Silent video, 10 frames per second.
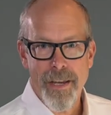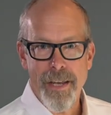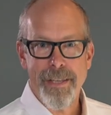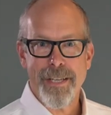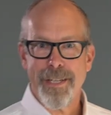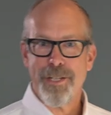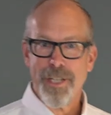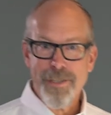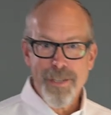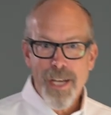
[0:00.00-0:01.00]
It doesn't
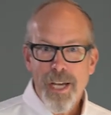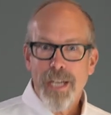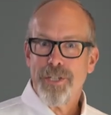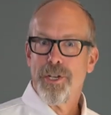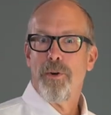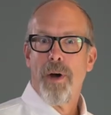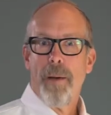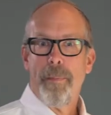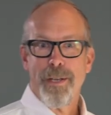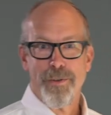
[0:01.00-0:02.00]
just show
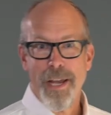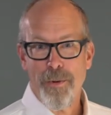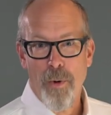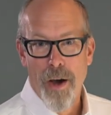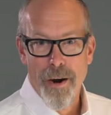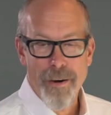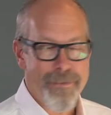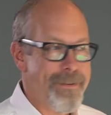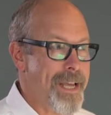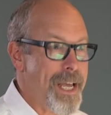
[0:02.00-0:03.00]
up as rainwater
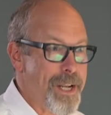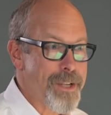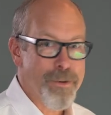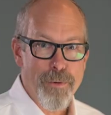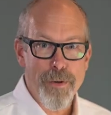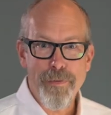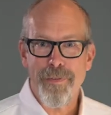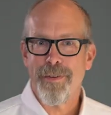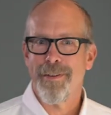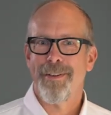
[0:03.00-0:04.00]
hitting the
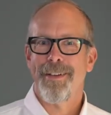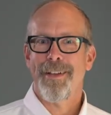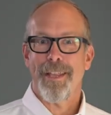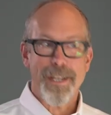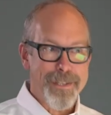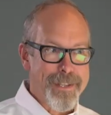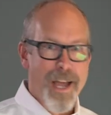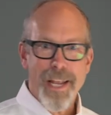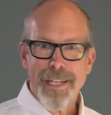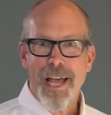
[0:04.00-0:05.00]
roof and then
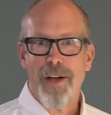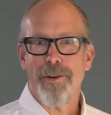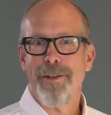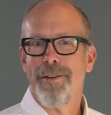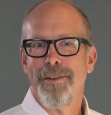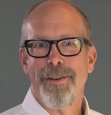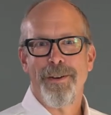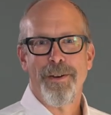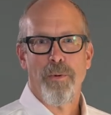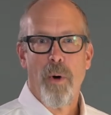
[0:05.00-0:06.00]
sliding down.
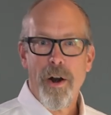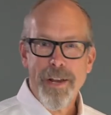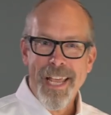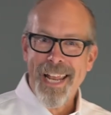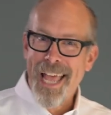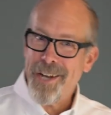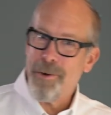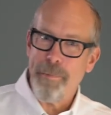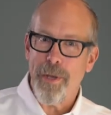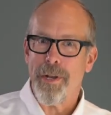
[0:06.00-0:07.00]
Water can
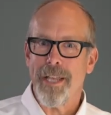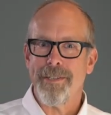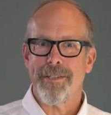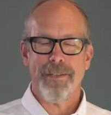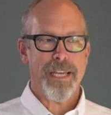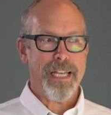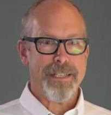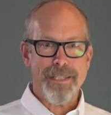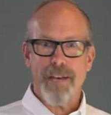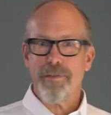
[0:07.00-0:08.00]
enter buildings in
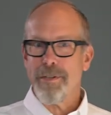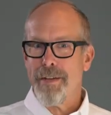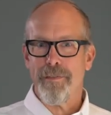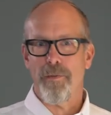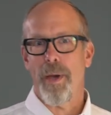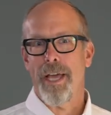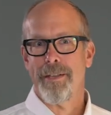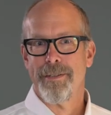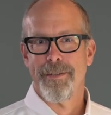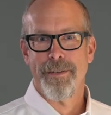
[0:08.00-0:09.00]
several different
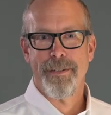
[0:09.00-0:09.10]
ways.